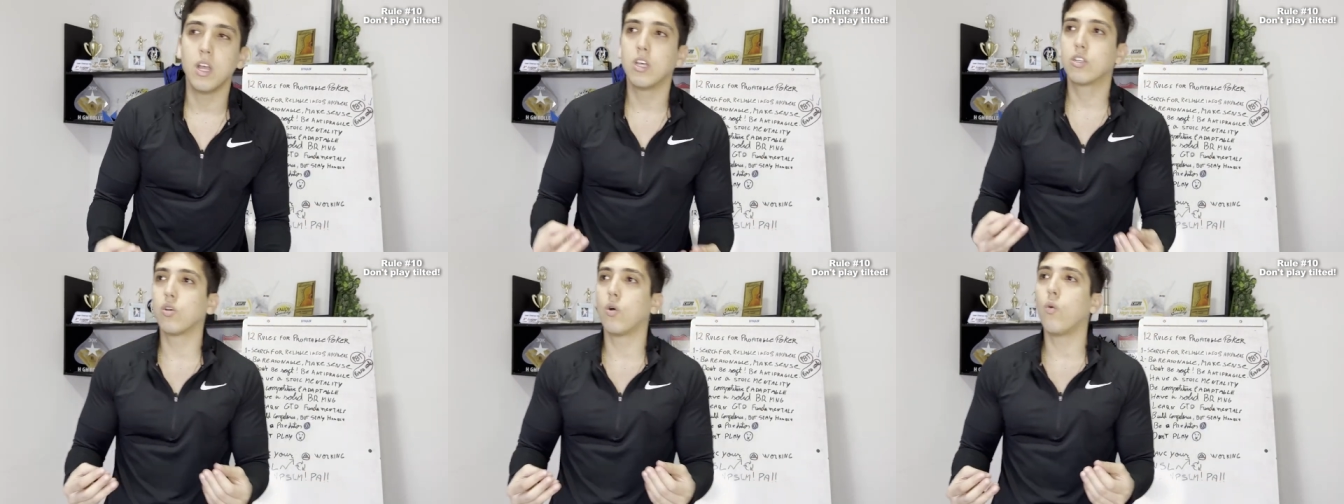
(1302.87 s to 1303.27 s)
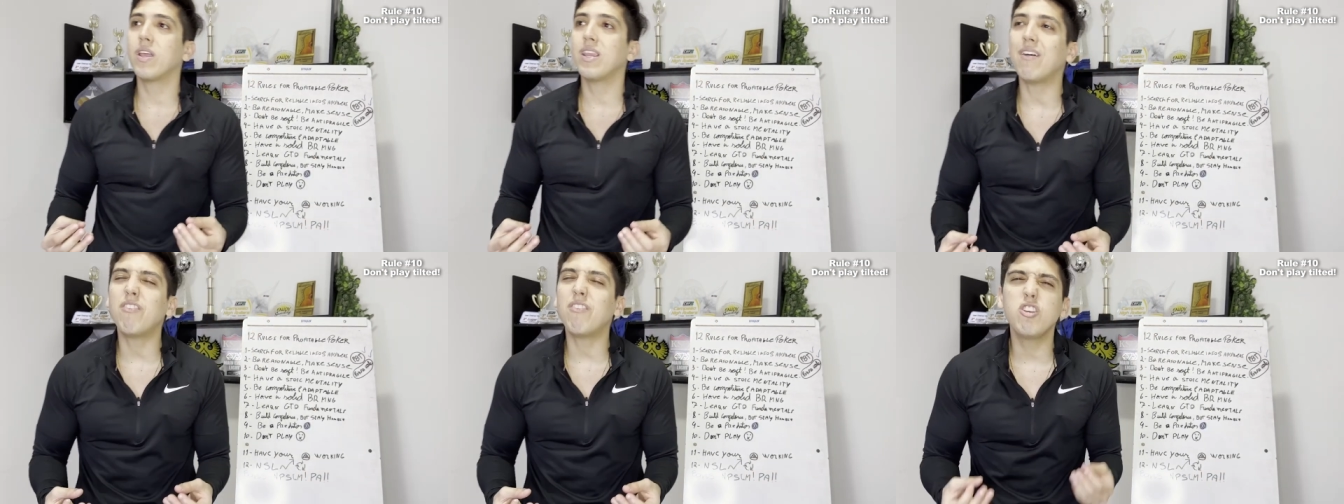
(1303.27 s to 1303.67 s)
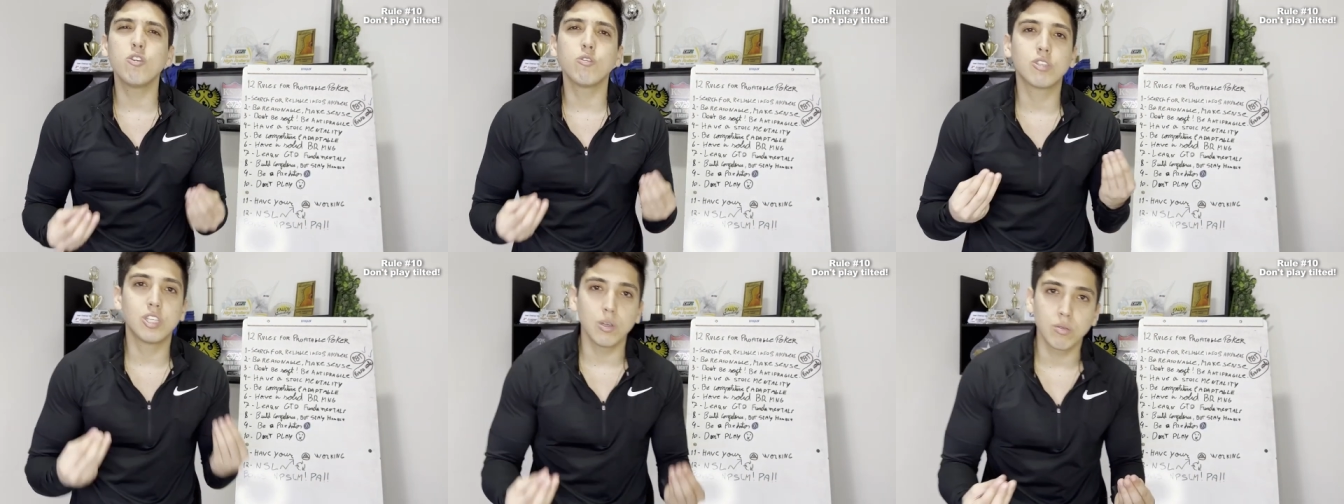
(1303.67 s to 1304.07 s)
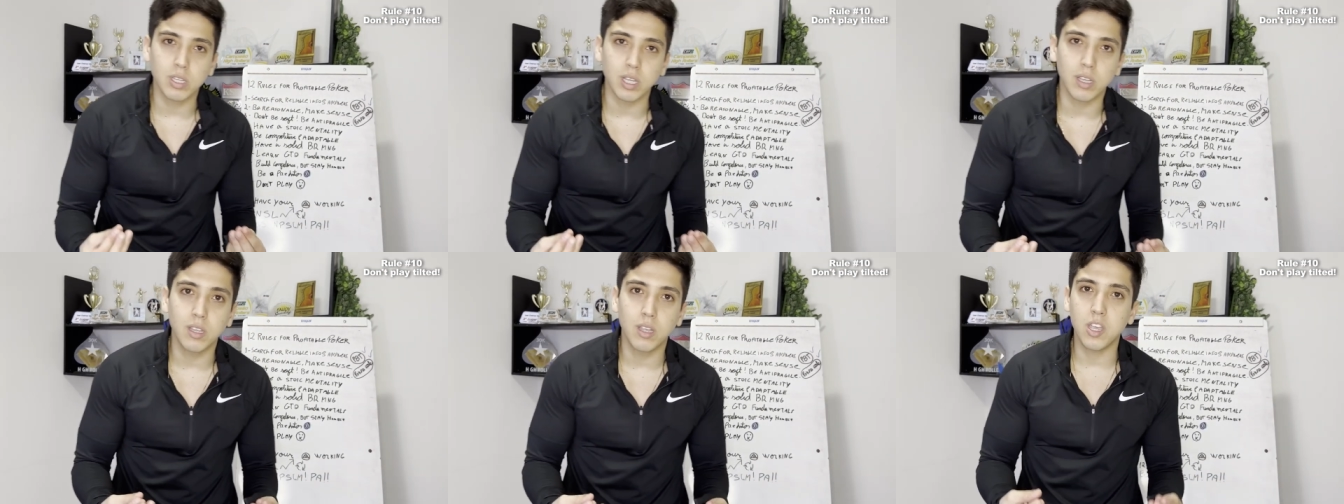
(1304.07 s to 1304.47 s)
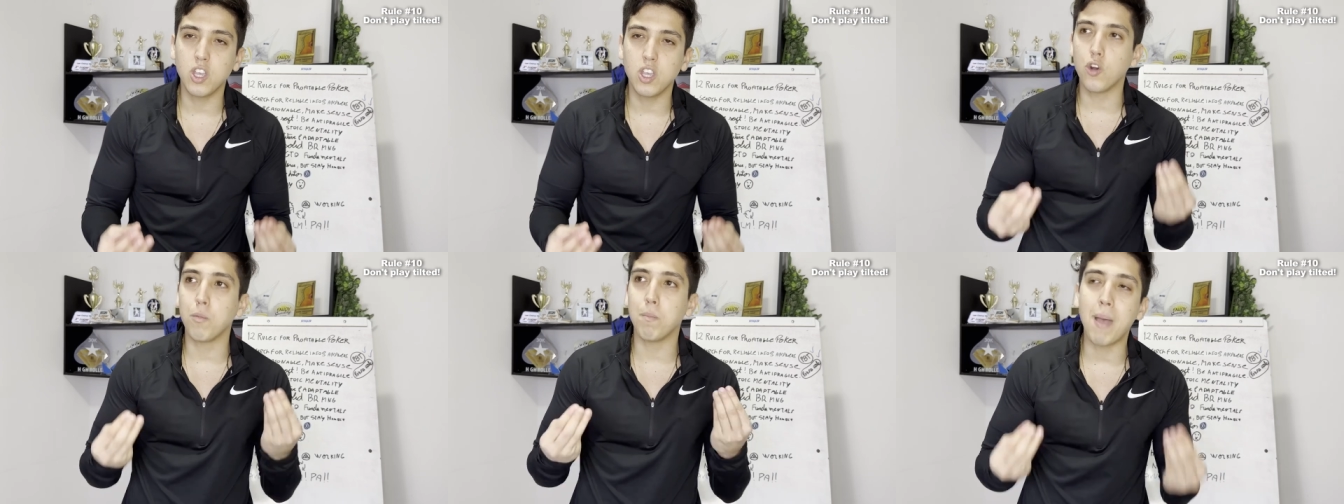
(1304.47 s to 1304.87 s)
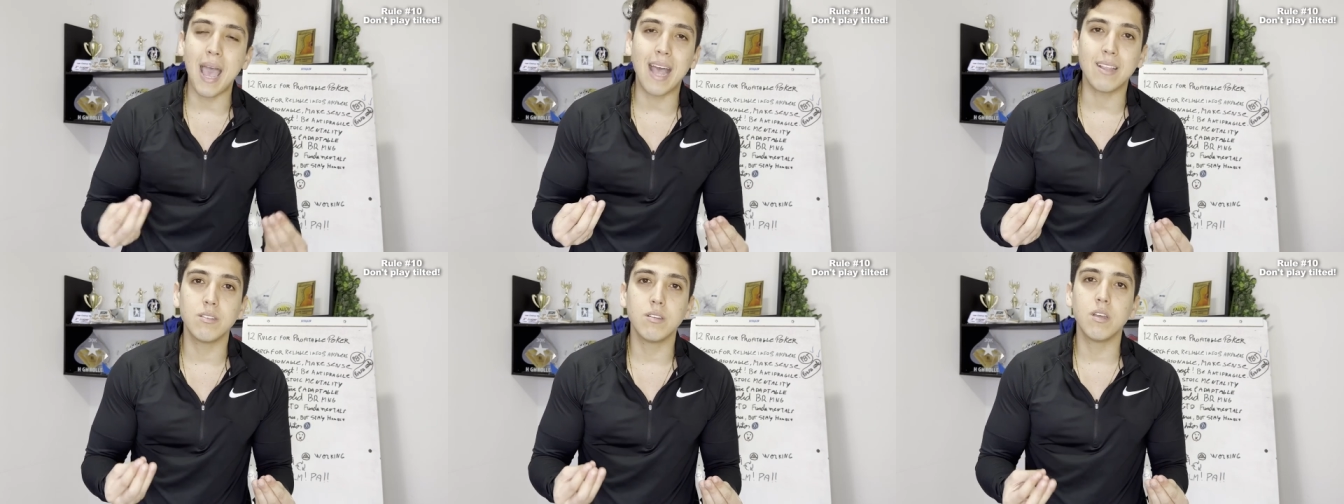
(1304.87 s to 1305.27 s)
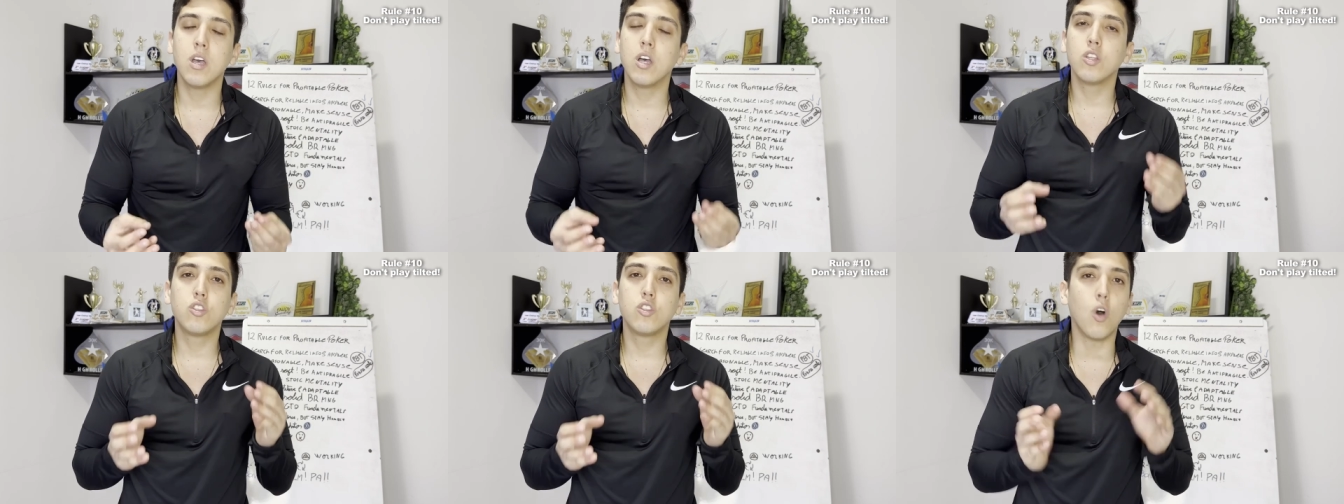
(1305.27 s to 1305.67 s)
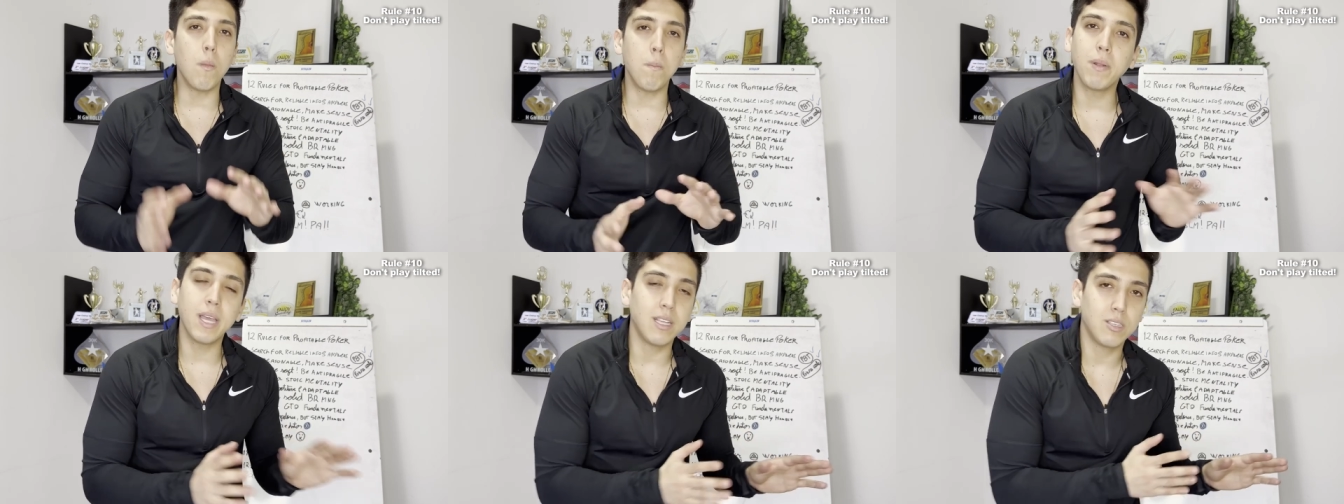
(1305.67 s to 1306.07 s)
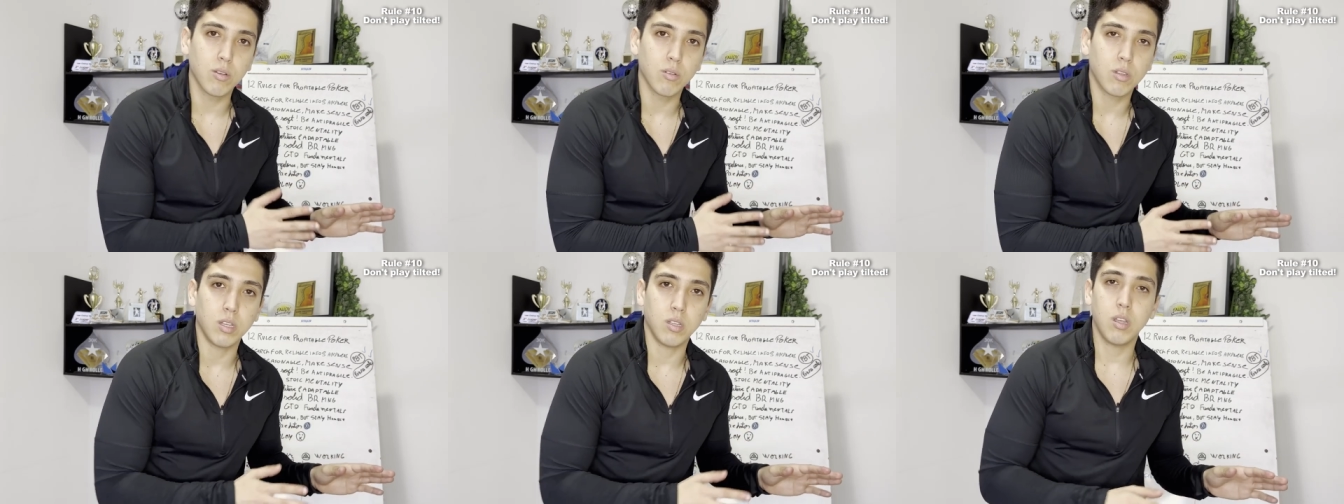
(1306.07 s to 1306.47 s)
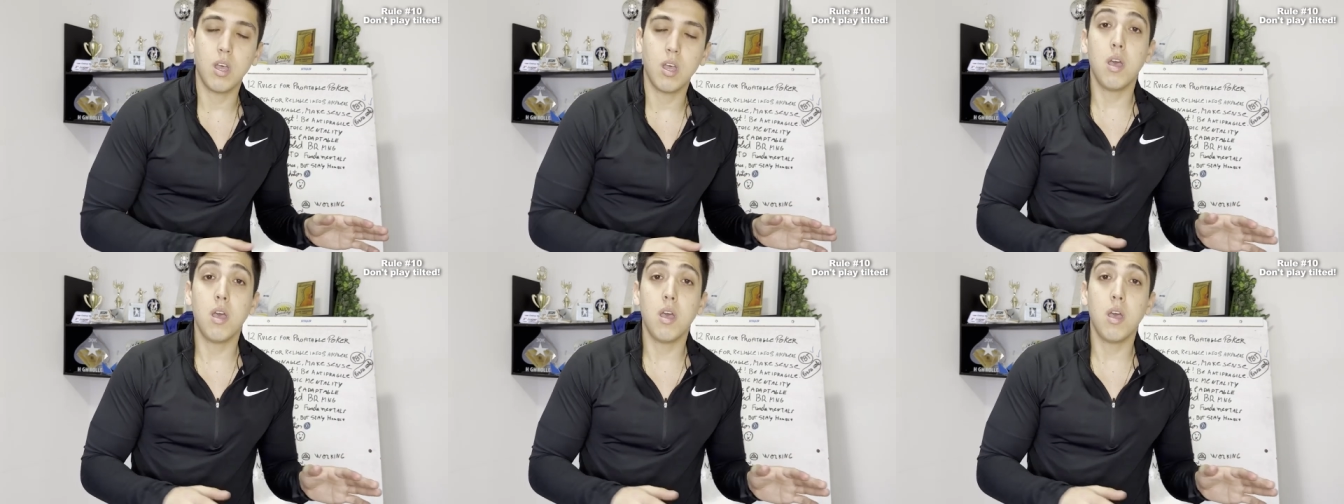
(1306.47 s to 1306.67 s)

So whenever you're tilted, you're mad, don't play tilted.